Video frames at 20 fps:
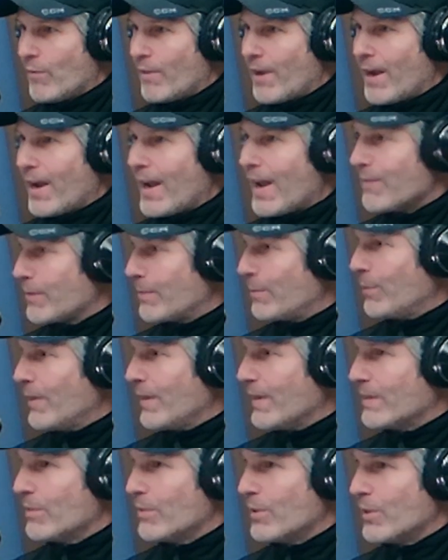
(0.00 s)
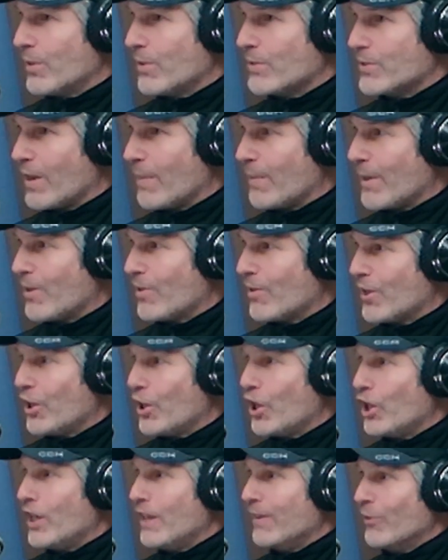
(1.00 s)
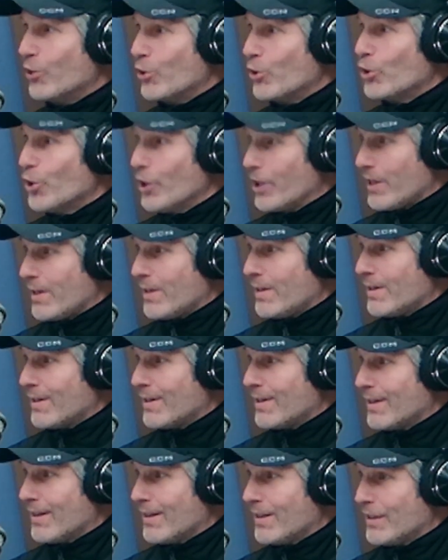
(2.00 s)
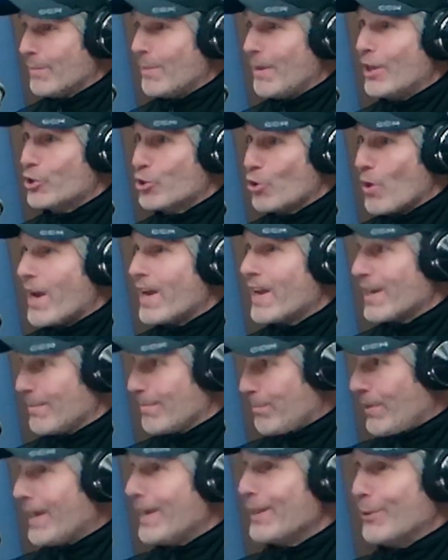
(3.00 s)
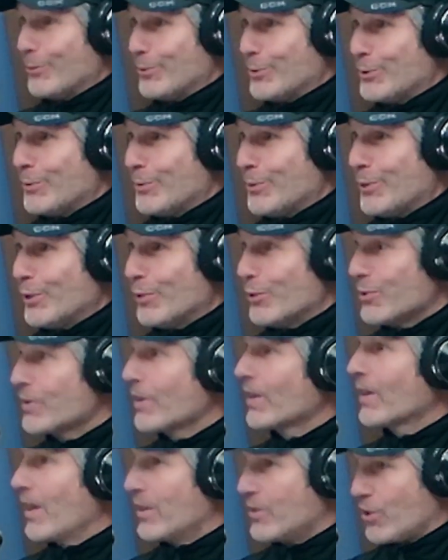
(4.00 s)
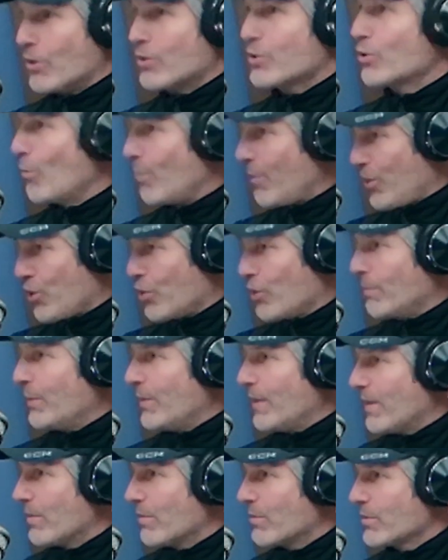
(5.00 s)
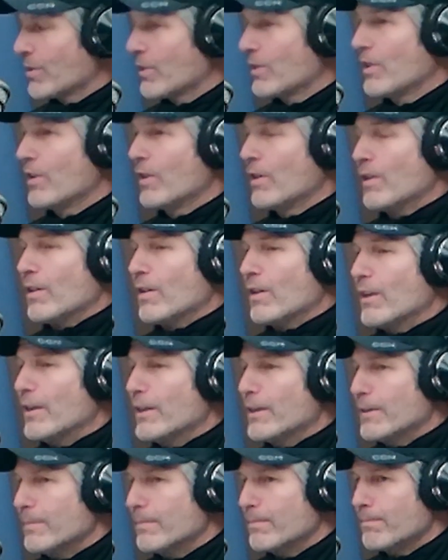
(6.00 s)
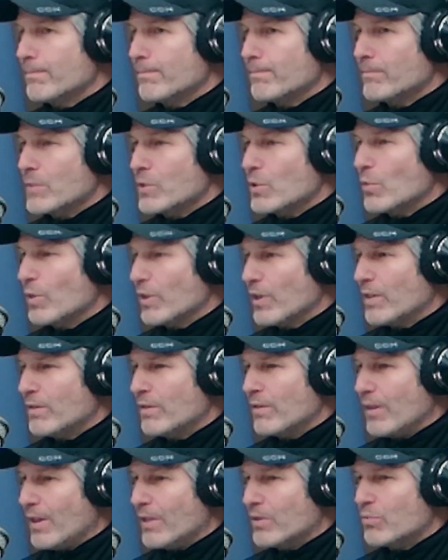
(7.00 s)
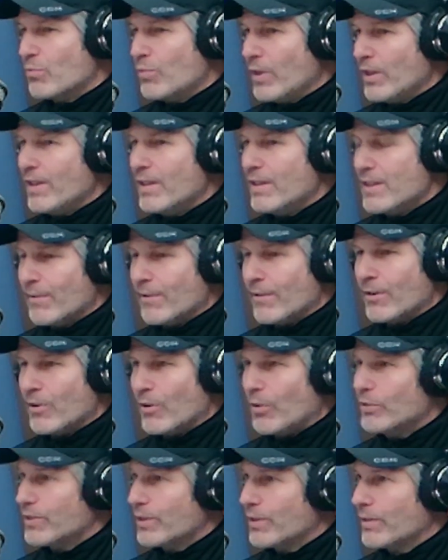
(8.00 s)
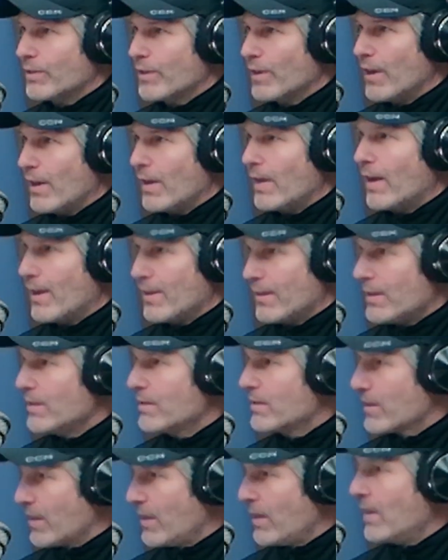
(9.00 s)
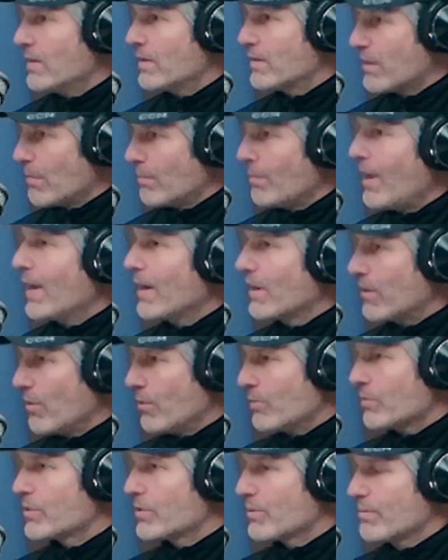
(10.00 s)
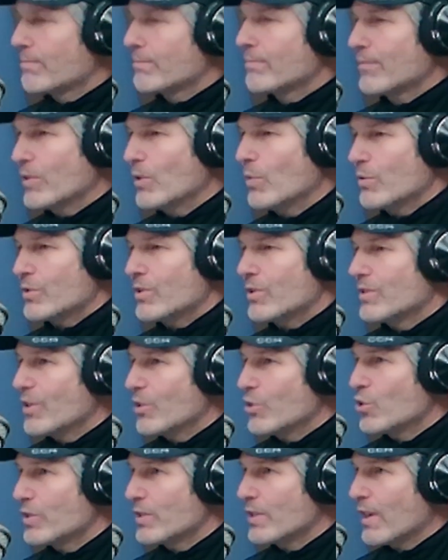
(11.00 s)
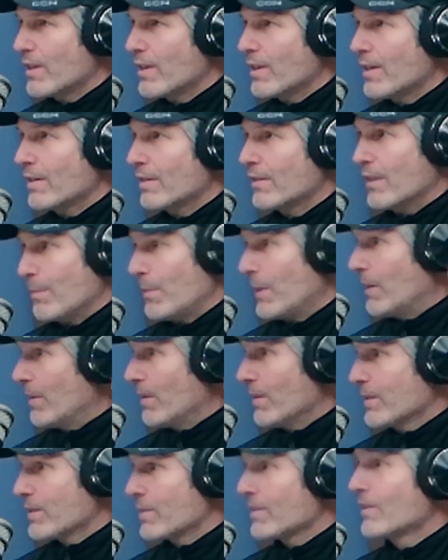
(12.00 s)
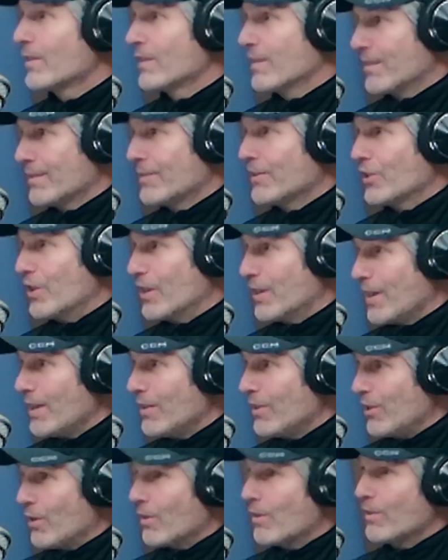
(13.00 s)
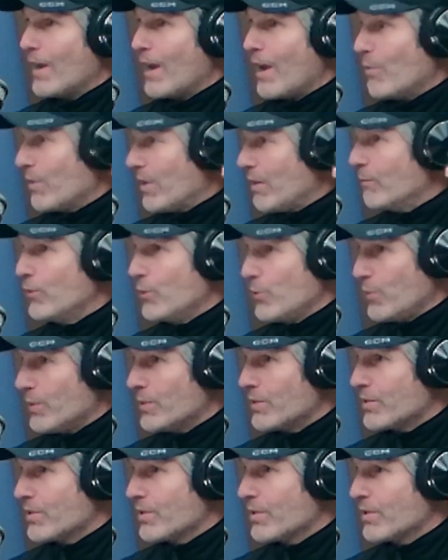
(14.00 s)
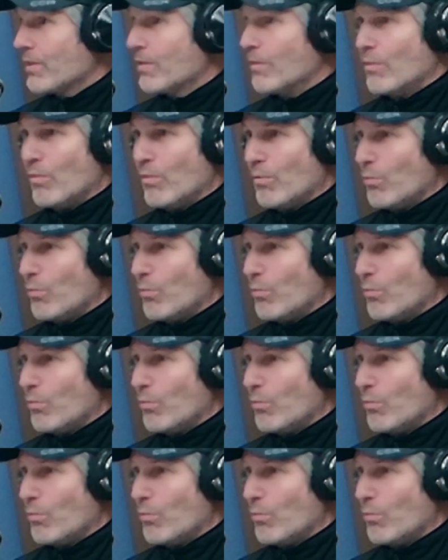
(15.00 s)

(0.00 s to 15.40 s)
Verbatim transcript: well, if I have to play two years, I better get in even early to make sure I can play those two years because there's so many good players. Um, so it, it's really difficult uh, on these kids to make those those decisions. I think the parents, again, they're now influenced